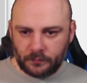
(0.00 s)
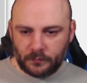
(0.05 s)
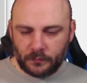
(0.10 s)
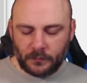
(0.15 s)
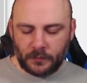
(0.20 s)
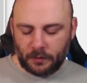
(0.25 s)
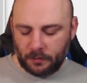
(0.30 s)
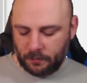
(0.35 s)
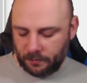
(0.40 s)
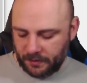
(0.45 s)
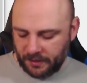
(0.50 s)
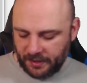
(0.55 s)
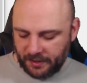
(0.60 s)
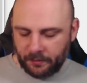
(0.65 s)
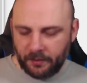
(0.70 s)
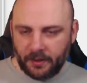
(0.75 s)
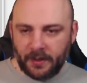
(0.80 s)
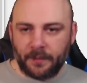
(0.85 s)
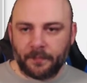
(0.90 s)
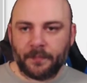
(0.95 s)
Okay,
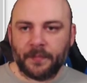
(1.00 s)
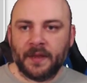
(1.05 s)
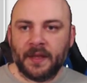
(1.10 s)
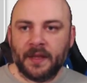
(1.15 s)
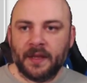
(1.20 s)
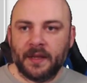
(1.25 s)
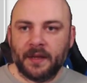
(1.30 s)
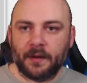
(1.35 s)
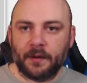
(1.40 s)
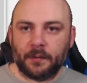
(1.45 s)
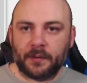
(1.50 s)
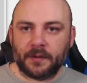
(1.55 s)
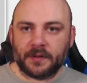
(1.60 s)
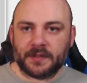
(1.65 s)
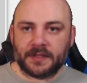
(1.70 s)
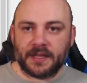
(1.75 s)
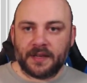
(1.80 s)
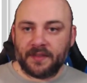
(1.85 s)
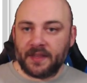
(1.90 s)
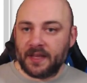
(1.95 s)
great. I'm going to
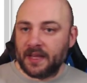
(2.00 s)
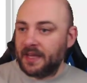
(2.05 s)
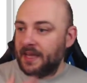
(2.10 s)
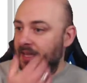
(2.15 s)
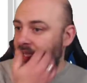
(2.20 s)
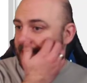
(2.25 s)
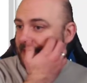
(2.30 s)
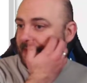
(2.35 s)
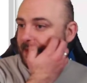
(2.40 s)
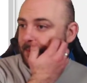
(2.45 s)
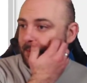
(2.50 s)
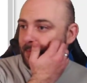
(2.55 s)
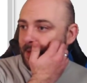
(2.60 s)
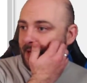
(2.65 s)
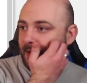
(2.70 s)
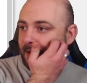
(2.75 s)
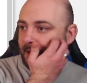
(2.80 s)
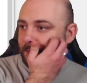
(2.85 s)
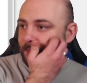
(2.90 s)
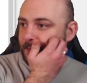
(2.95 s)
save that, and it
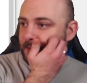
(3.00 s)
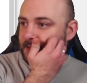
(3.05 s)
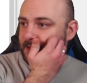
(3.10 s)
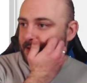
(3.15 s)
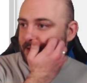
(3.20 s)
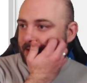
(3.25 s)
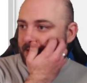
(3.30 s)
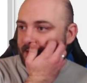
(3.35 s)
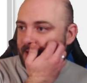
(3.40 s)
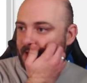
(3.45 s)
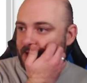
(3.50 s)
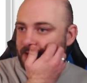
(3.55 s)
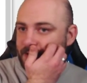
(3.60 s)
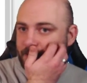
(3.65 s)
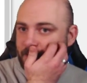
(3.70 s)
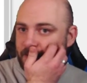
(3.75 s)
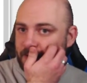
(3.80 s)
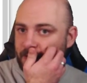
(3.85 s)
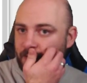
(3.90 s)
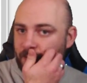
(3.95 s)
compiled because the little
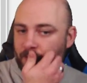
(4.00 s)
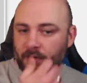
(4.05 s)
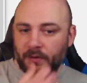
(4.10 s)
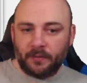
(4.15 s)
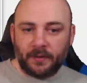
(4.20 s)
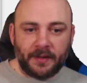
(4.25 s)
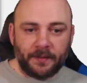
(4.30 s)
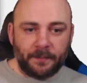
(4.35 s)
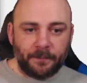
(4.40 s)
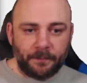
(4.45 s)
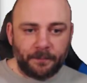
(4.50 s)
asterisk went away.